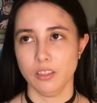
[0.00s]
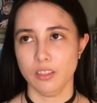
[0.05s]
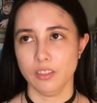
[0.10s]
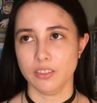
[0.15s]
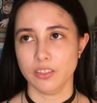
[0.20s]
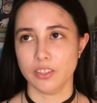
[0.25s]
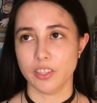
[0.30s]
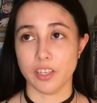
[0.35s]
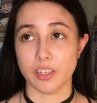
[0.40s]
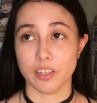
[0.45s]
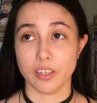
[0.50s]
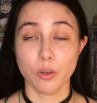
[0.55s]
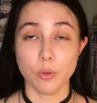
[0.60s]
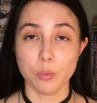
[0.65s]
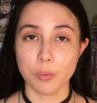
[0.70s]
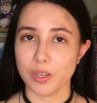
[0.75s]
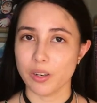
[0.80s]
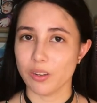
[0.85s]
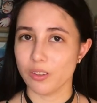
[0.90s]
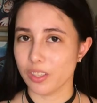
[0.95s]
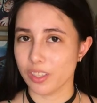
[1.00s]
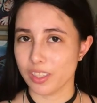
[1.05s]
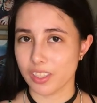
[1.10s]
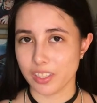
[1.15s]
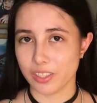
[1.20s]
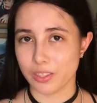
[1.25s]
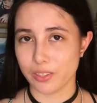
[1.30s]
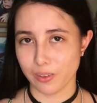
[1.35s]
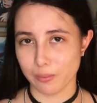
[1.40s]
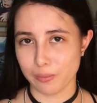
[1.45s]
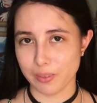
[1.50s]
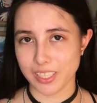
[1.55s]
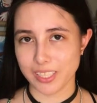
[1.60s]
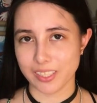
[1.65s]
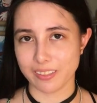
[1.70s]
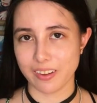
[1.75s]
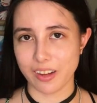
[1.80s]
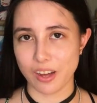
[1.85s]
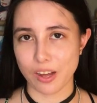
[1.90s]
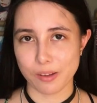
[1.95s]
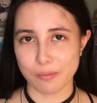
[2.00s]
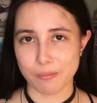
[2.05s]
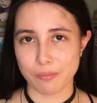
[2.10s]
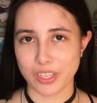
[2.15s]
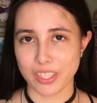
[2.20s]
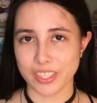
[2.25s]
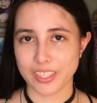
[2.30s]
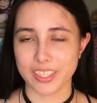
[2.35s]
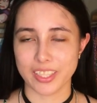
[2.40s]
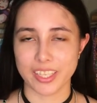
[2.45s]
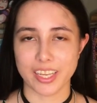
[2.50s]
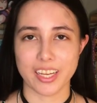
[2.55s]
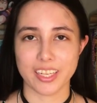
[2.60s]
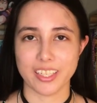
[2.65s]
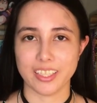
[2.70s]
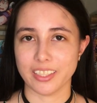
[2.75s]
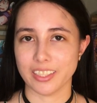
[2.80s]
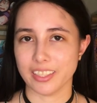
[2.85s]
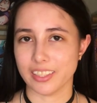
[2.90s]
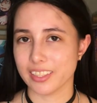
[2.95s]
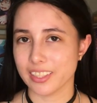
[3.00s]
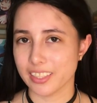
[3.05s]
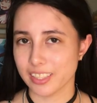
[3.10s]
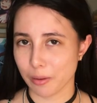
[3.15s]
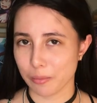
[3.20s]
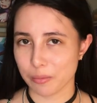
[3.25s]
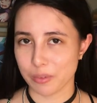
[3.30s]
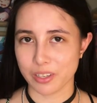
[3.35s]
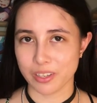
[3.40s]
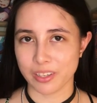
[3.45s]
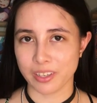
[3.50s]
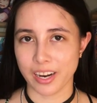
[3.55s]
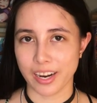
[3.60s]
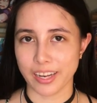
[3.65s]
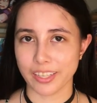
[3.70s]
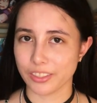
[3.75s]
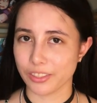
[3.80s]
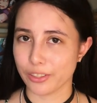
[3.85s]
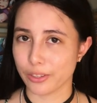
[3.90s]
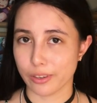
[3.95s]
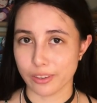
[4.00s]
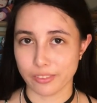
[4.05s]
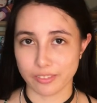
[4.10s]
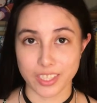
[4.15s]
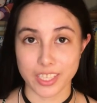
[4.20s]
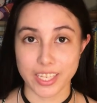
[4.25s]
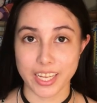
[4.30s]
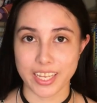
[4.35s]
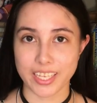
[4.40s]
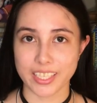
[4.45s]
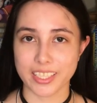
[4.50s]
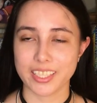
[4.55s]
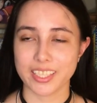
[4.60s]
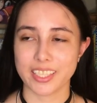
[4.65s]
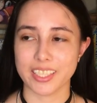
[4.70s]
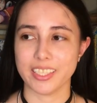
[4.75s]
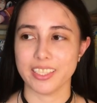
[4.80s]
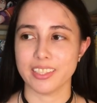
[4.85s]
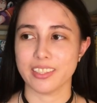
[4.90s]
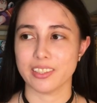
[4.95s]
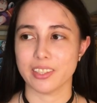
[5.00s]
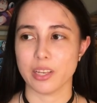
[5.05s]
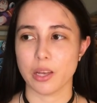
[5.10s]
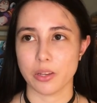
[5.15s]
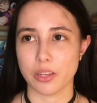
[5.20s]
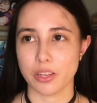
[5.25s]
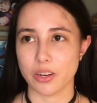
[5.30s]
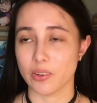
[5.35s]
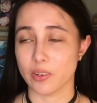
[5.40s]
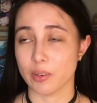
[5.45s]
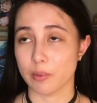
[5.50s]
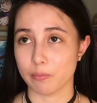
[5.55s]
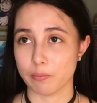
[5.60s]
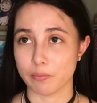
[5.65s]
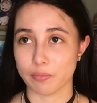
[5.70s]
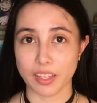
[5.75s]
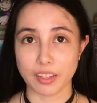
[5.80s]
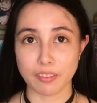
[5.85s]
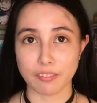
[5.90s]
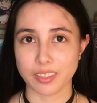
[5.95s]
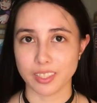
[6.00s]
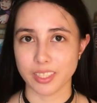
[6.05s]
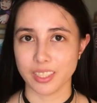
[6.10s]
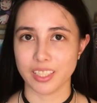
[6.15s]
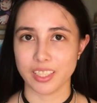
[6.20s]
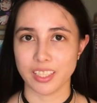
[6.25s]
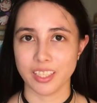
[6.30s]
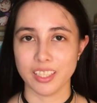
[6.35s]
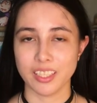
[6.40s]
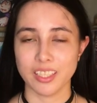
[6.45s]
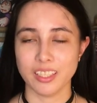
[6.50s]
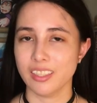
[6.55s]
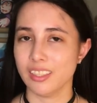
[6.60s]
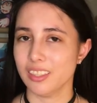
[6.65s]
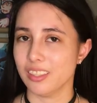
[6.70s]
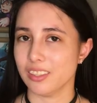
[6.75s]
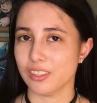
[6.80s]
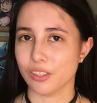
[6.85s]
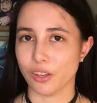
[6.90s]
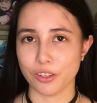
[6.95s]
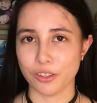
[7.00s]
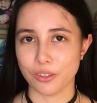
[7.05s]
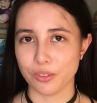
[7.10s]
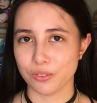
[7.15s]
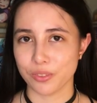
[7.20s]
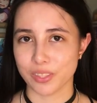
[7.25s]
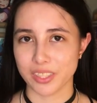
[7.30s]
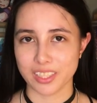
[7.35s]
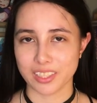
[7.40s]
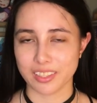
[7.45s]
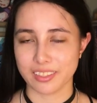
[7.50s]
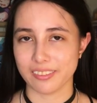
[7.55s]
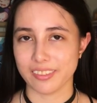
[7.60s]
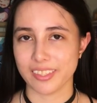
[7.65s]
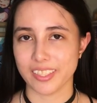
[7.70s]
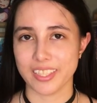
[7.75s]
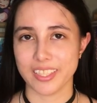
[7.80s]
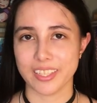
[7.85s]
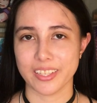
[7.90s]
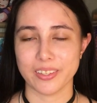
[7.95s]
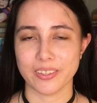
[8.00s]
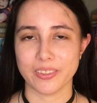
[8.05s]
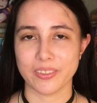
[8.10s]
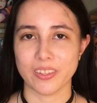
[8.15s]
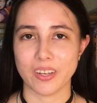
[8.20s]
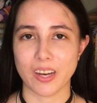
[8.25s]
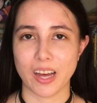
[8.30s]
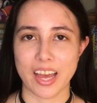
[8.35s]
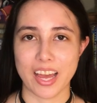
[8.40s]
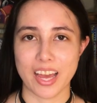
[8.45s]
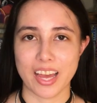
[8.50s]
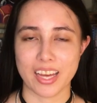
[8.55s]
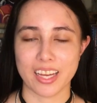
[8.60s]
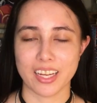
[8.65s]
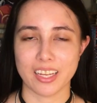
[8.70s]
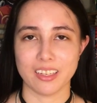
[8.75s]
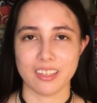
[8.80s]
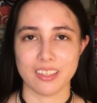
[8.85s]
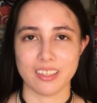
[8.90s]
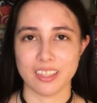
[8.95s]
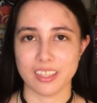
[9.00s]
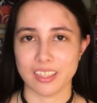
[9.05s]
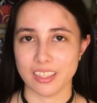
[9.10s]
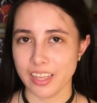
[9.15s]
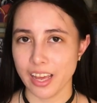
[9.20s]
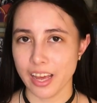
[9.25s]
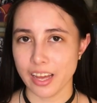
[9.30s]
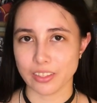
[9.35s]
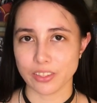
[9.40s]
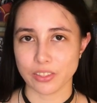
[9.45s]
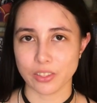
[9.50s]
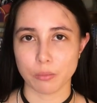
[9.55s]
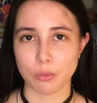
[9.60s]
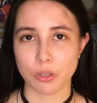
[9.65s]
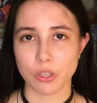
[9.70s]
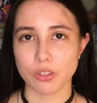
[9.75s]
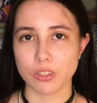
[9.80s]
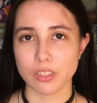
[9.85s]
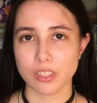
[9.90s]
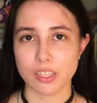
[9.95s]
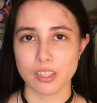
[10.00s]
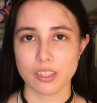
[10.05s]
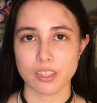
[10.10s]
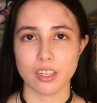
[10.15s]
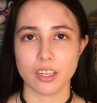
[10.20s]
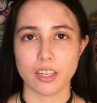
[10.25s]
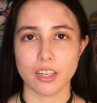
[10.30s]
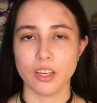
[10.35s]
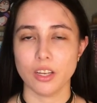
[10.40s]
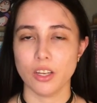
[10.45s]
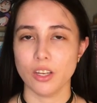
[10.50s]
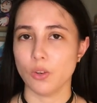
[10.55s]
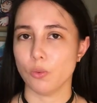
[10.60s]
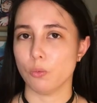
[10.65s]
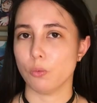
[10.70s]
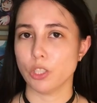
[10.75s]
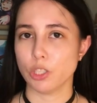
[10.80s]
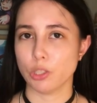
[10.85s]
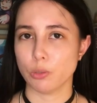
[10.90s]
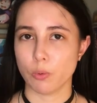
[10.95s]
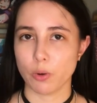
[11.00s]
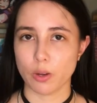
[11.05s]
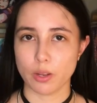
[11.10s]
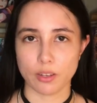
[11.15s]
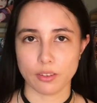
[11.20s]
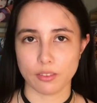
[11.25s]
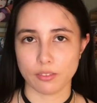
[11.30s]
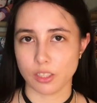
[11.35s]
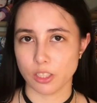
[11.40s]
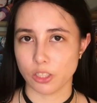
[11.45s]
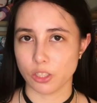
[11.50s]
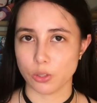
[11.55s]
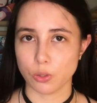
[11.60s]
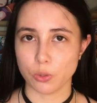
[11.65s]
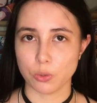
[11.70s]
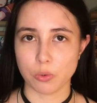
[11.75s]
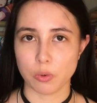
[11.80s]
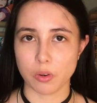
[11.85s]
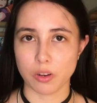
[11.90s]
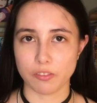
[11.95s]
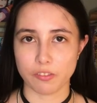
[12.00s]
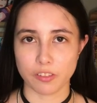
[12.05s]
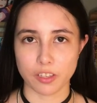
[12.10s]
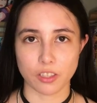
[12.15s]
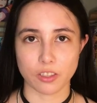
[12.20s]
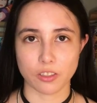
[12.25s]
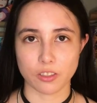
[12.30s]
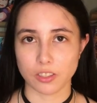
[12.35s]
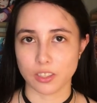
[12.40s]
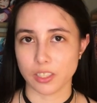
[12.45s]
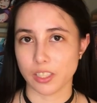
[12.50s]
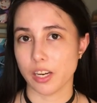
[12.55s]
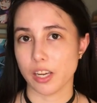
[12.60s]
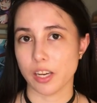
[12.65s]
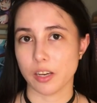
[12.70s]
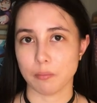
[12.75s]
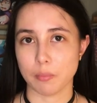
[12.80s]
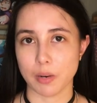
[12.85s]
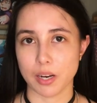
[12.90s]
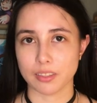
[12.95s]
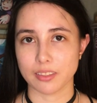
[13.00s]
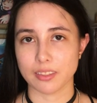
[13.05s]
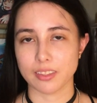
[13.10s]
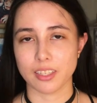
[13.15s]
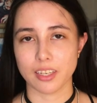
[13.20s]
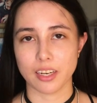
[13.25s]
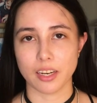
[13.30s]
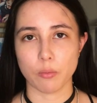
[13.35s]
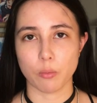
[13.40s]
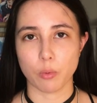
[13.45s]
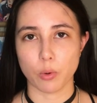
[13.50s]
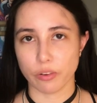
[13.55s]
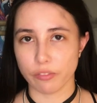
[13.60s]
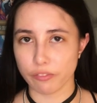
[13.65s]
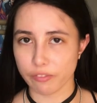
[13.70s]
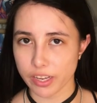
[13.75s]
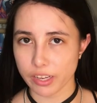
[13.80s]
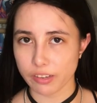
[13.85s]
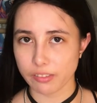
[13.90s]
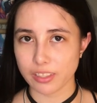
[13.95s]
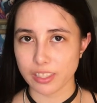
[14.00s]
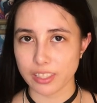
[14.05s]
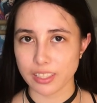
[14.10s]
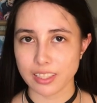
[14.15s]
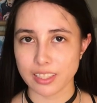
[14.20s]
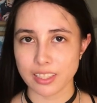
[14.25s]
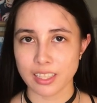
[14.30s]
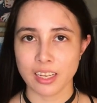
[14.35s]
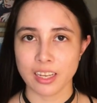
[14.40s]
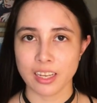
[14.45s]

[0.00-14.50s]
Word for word: So yeah, I hope I don't look like too much of a hot mess. Again, it's summer, I had to turn off the AC, so you know, I'm thankfully done with this video, and yeah, so I'm curious to see which one of the two figures that I unboxed today were your favorites.